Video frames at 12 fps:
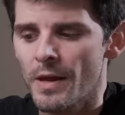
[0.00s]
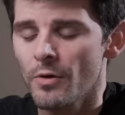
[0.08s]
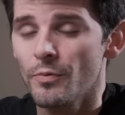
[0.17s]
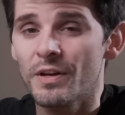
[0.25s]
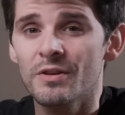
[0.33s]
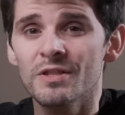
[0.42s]

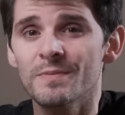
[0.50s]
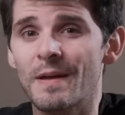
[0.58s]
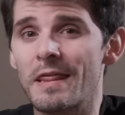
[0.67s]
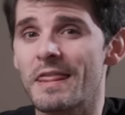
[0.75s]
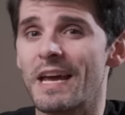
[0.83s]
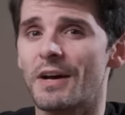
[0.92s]
We could
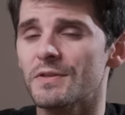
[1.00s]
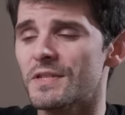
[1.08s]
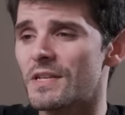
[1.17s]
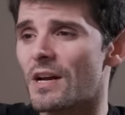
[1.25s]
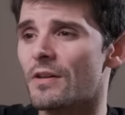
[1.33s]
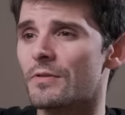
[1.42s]
spend thousands of
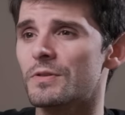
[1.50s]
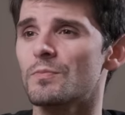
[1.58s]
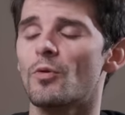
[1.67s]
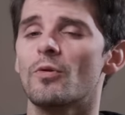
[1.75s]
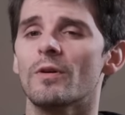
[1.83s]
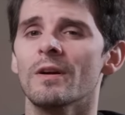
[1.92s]
dollars
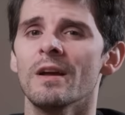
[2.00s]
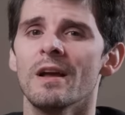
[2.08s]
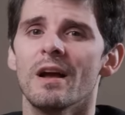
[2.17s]
more